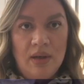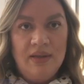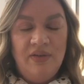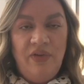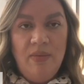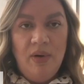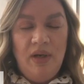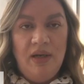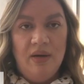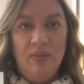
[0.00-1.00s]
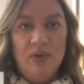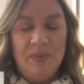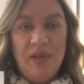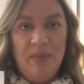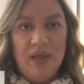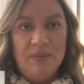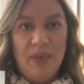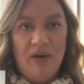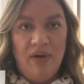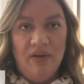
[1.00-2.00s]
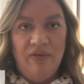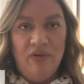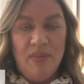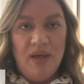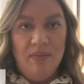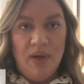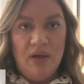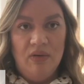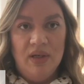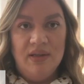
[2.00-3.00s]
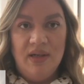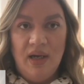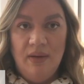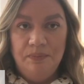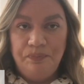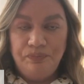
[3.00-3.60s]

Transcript: As a female leader, what's been the biggest barrier for me in my career to date?